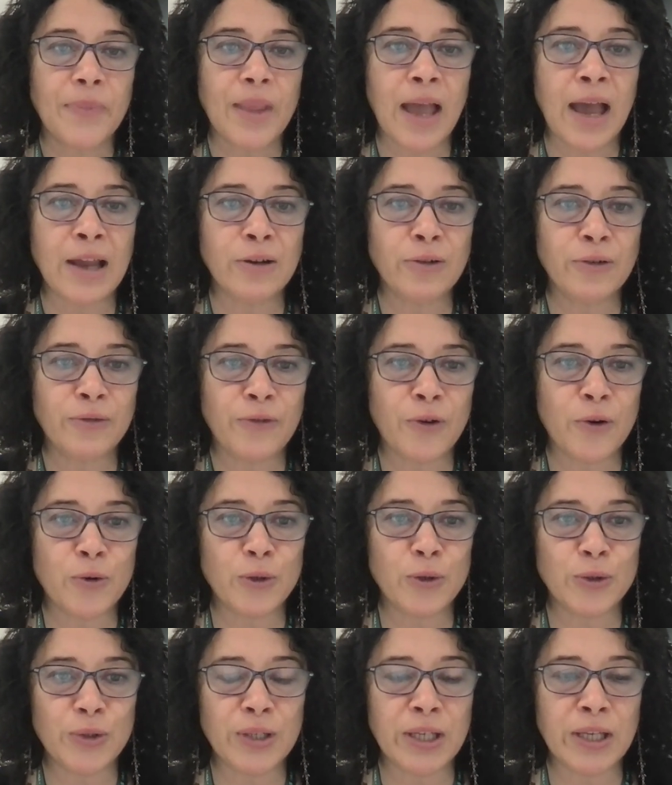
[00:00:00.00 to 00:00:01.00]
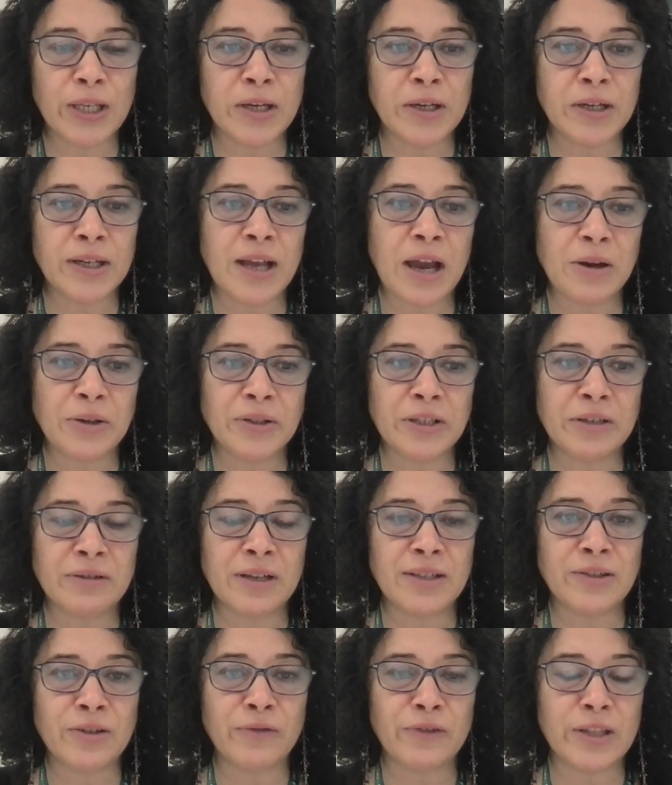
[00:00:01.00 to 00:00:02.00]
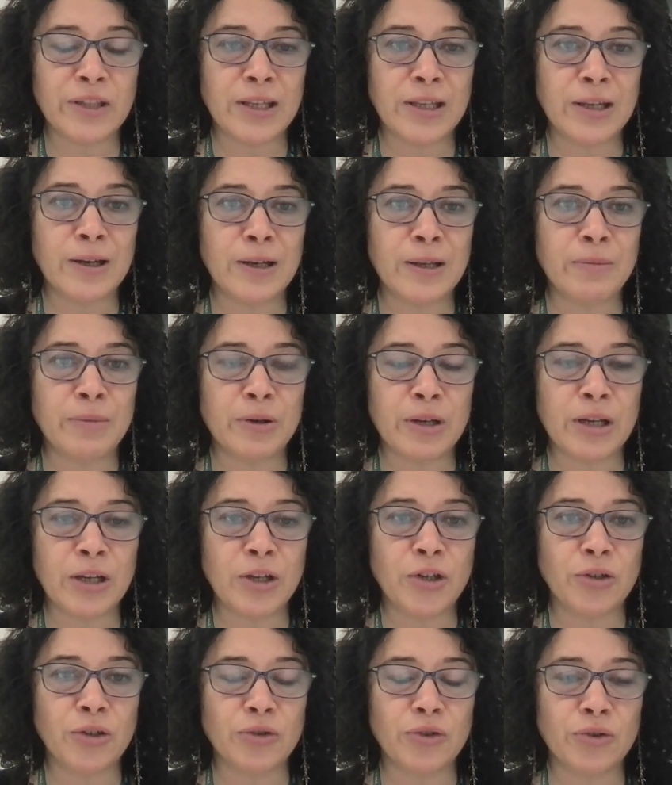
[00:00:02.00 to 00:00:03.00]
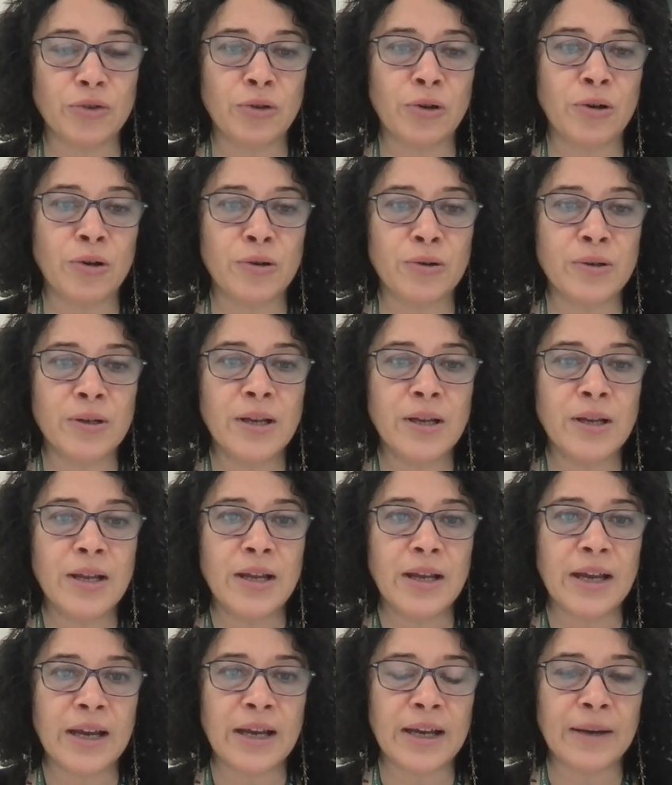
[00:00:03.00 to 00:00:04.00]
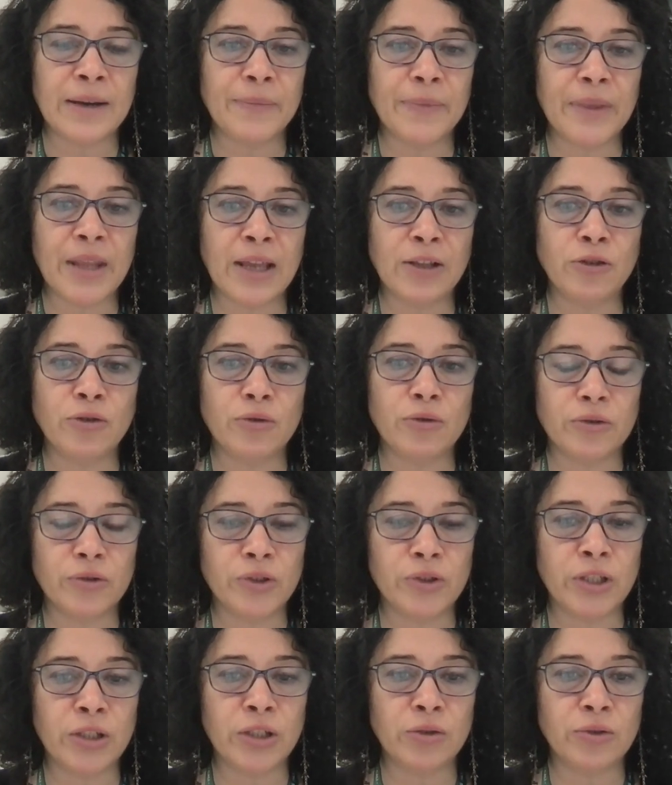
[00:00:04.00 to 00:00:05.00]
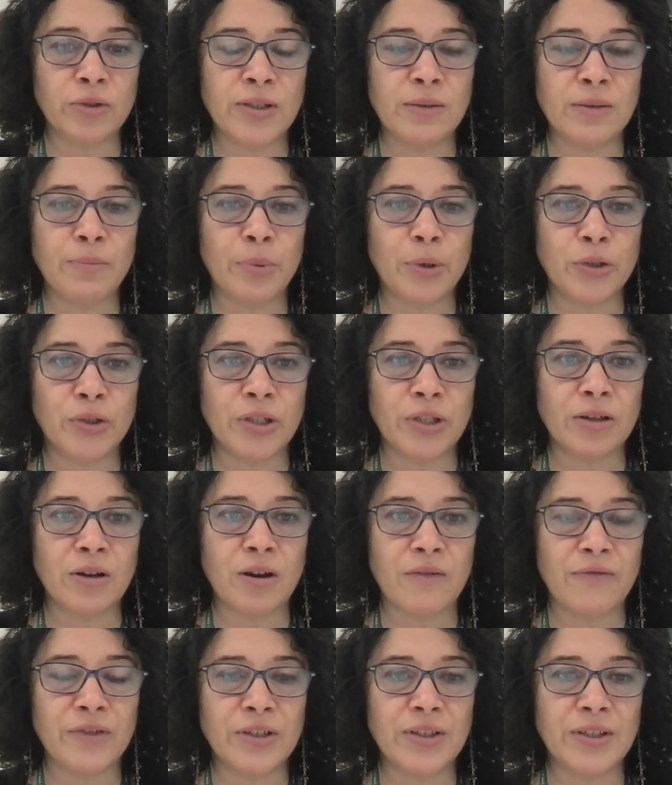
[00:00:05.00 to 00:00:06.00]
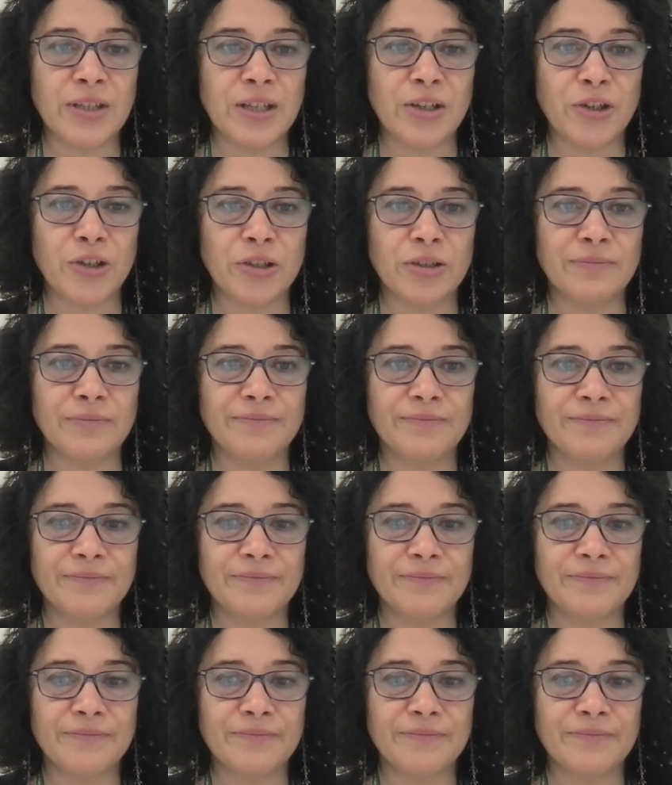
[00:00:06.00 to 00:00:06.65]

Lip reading: I look forward to hearing how the rest of the deliberations go and to continue this important conversation.